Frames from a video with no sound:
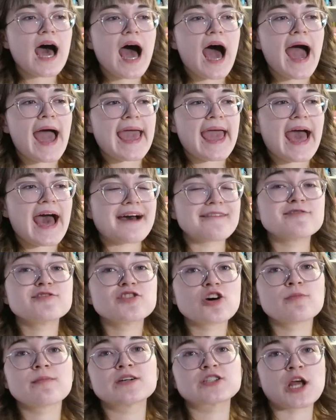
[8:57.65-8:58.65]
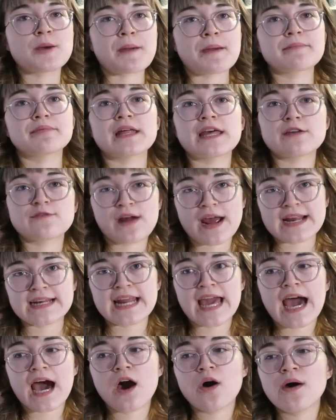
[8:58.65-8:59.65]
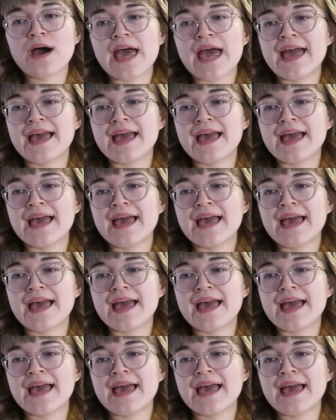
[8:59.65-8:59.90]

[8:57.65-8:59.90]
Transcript: I have so much on my plate right now.